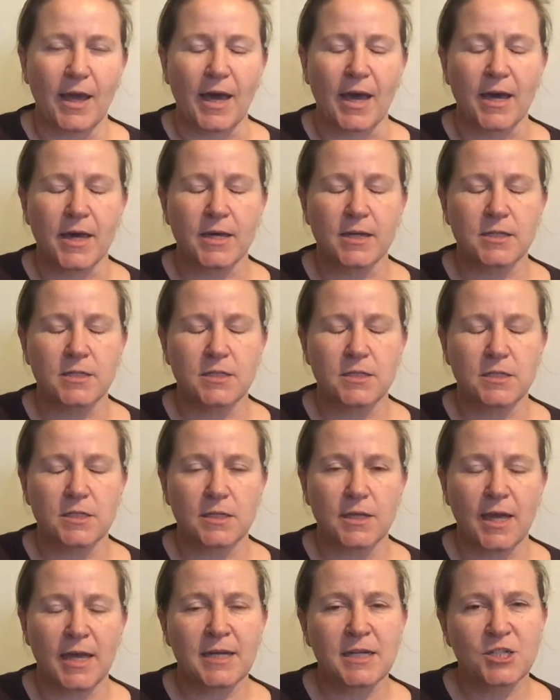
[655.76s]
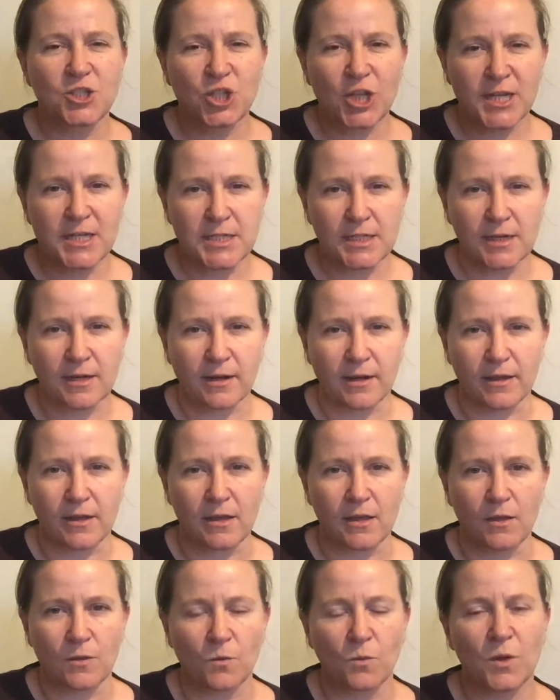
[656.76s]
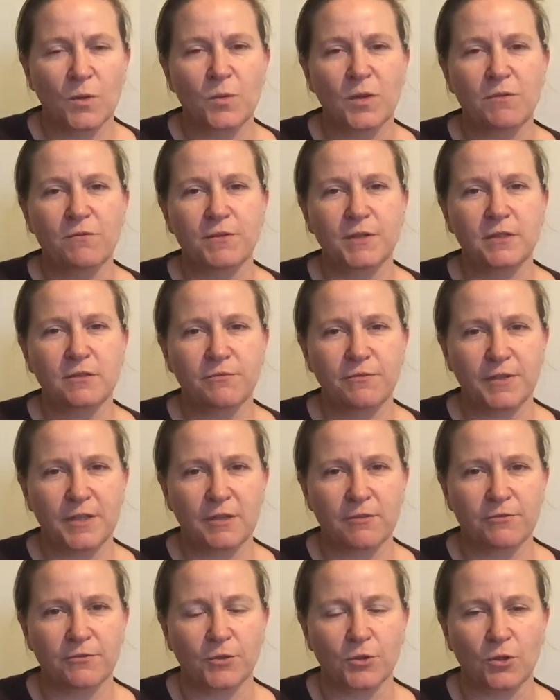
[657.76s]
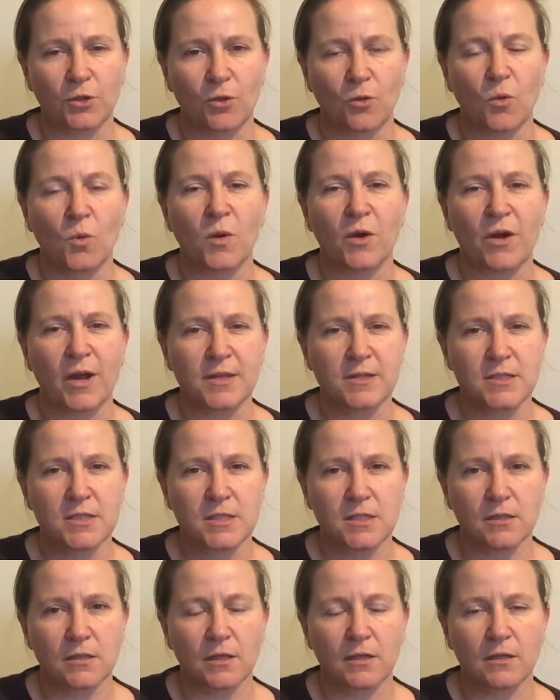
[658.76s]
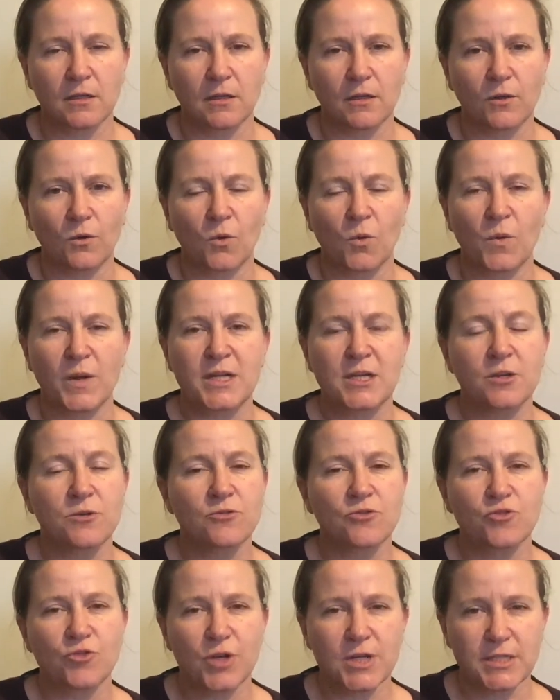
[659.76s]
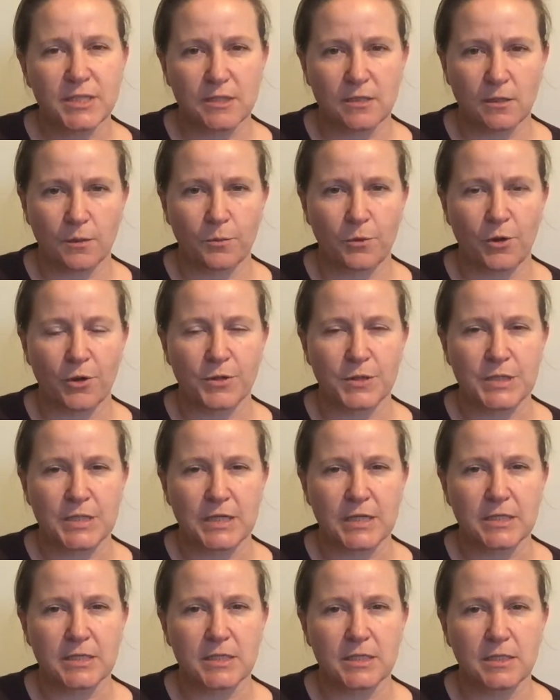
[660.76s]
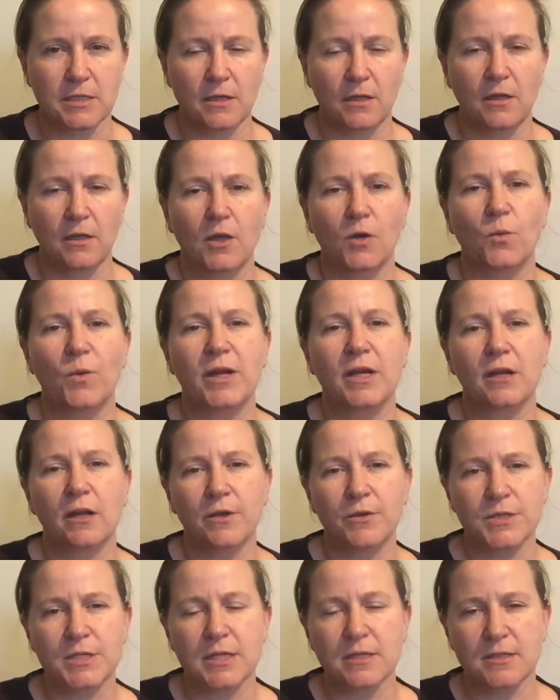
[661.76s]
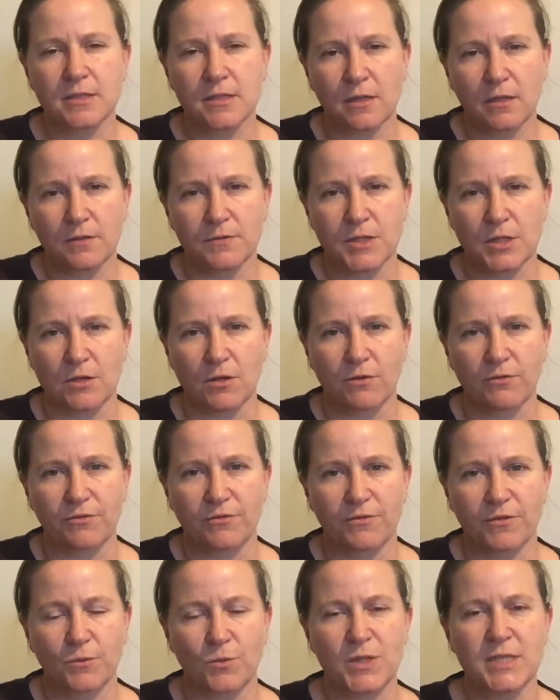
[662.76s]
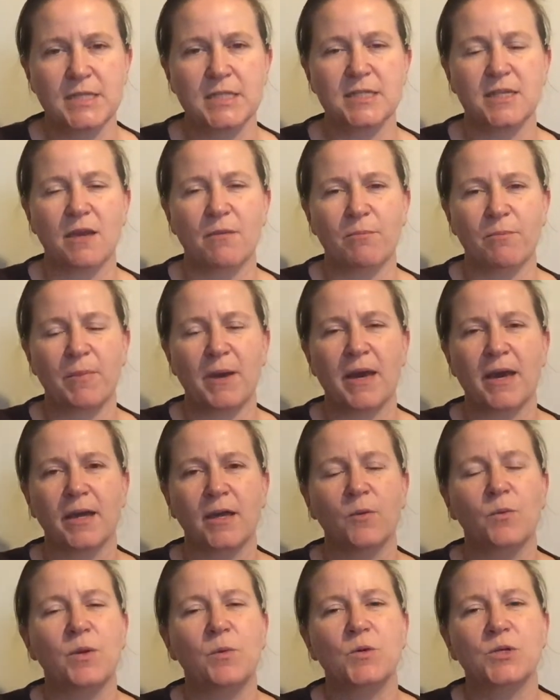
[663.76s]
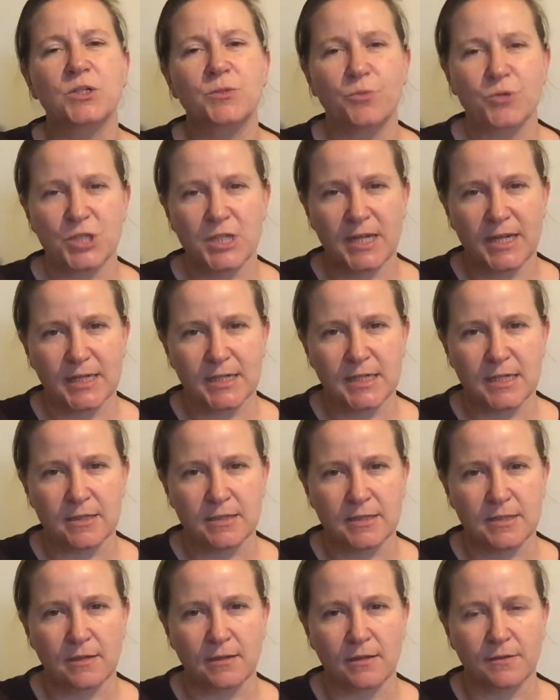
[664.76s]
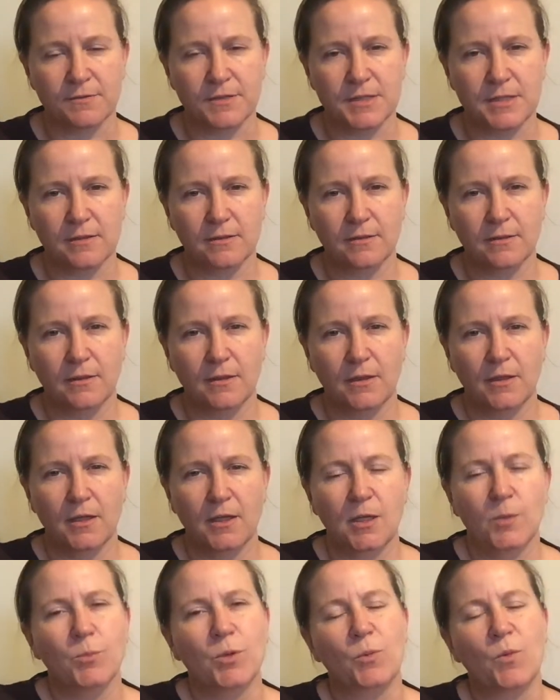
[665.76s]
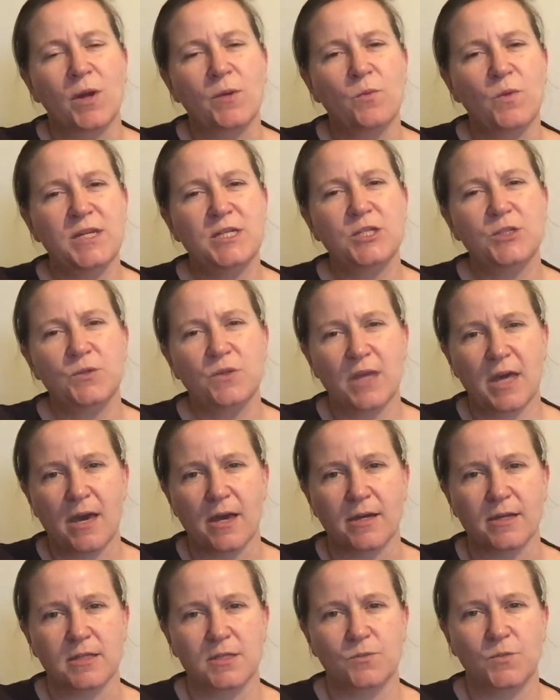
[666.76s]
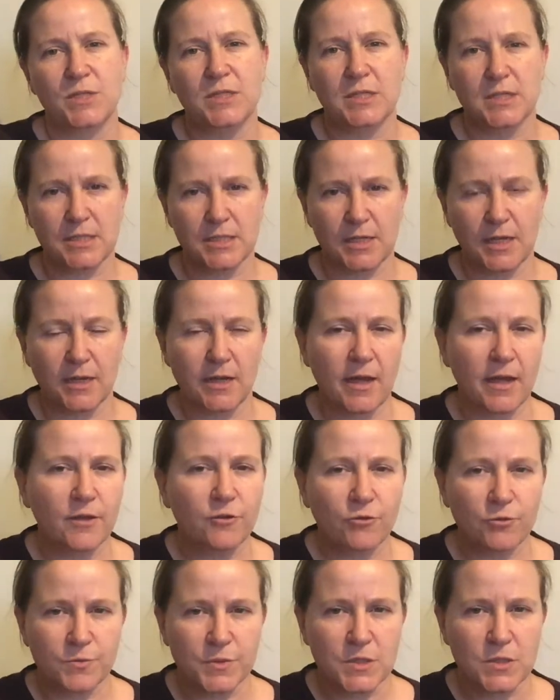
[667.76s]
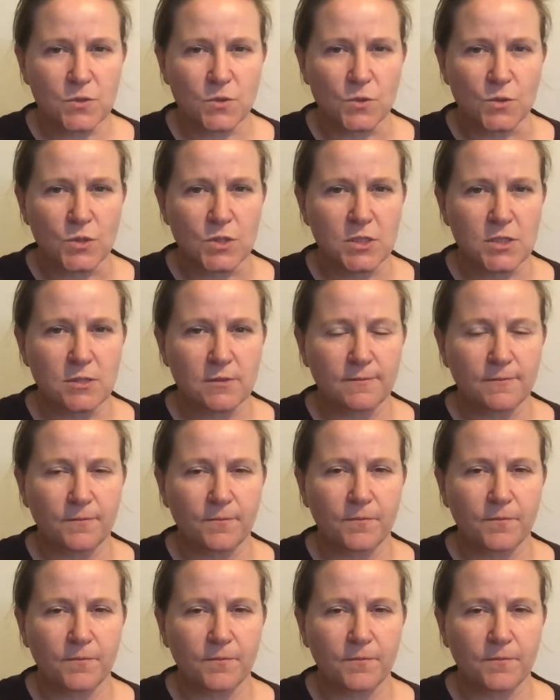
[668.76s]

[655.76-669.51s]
And energetically, when we feel fearful or we're uncertain or we don't trust the process, we close ourselves off, we step back and we want to protect ourselves. But when we do that, we disconnect from Source.